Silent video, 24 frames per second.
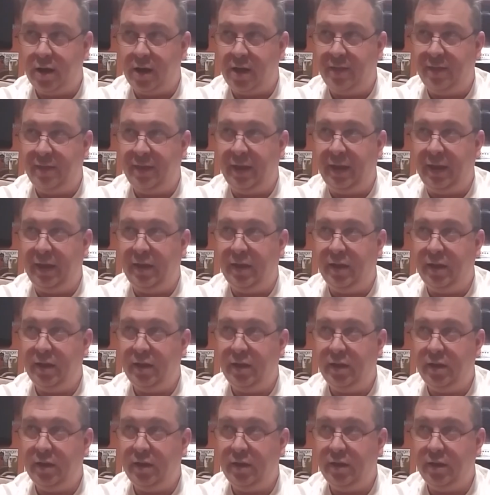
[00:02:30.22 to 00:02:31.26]
think,
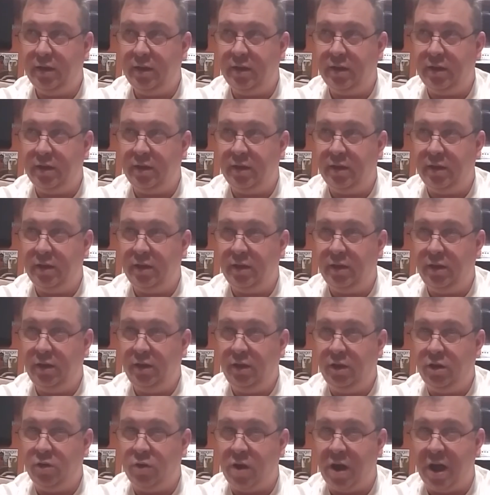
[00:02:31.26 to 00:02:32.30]

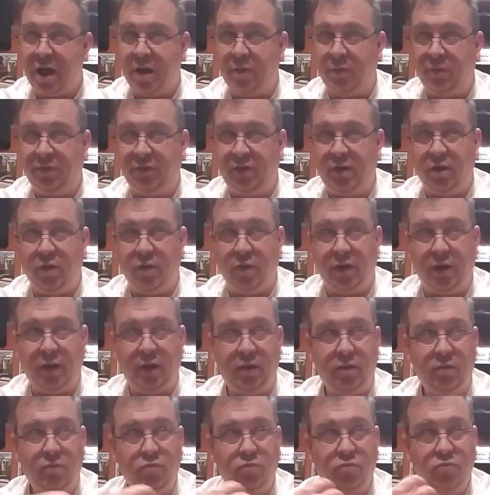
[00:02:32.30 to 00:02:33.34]
I was
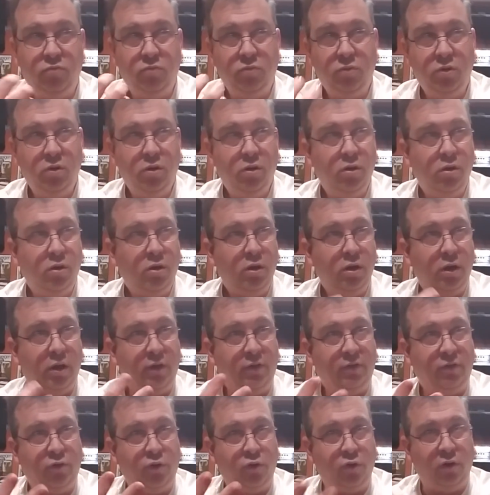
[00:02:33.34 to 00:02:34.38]
hearing a
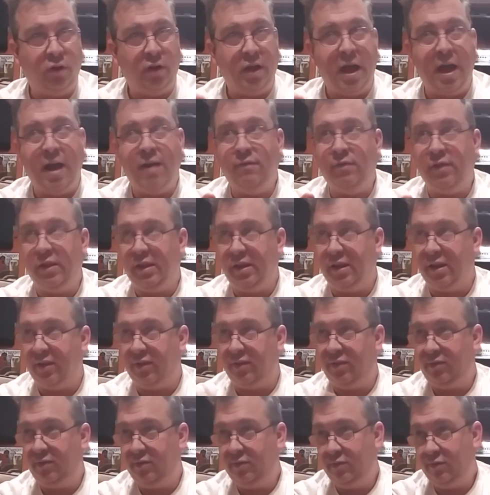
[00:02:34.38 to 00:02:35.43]
certain
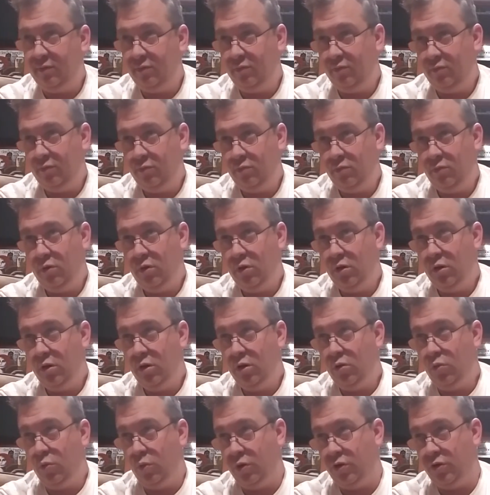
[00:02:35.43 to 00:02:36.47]
liveliness,
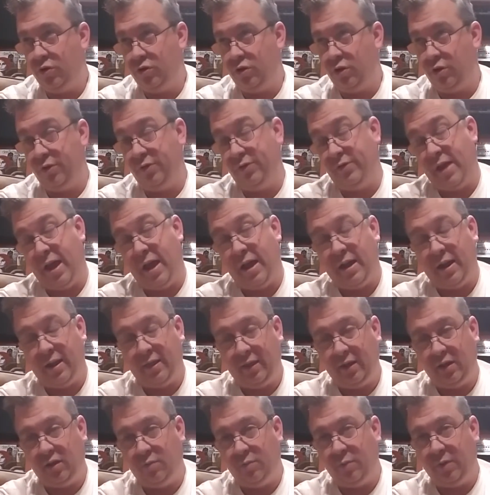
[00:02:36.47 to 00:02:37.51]
which turns out, I
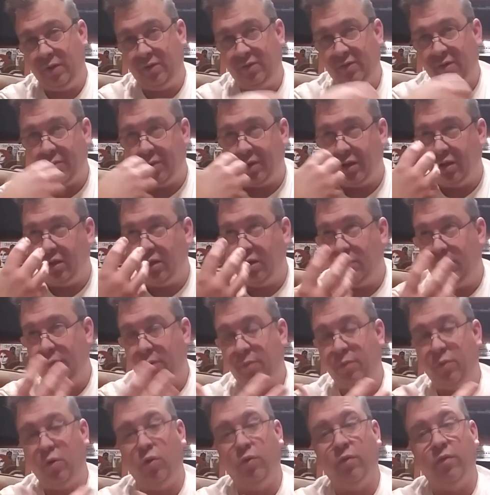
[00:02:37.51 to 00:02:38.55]
think, to be something a little
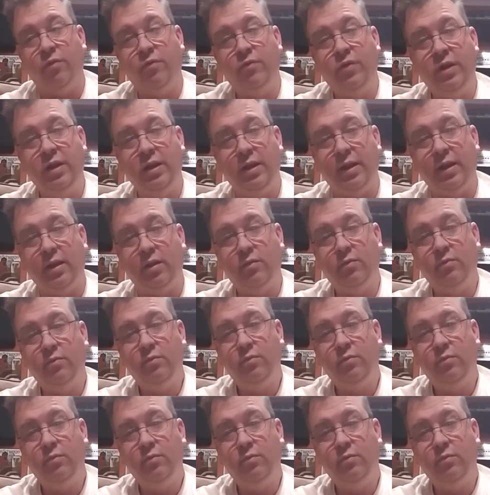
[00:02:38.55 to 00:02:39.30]
bit more revealing.